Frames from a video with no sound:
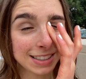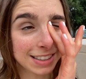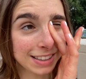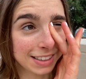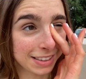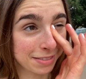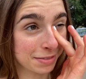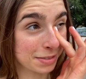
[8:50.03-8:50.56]
to
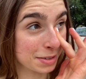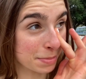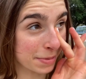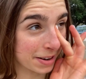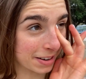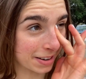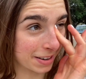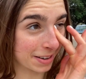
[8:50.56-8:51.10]
leave
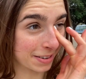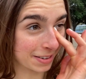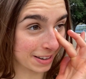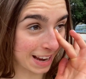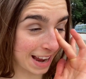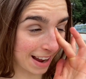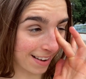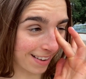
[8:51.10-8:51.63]
tomorrow
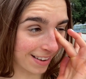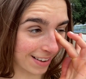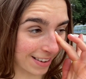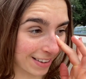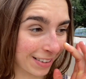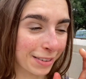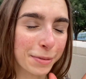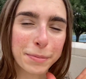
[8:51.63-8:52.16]
at
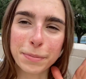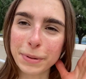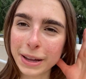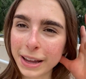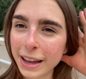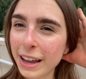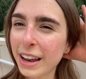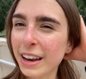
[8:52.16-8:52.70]
all,
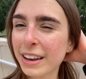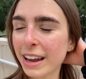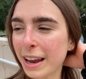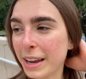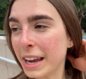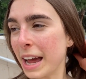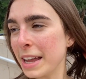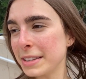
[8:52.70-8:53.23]
but
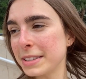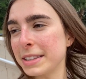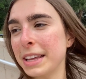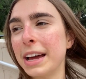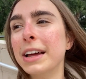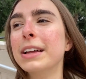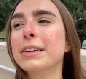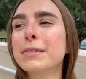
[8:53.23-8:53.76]
I guess
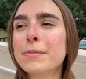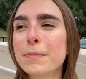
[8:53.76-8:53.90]
that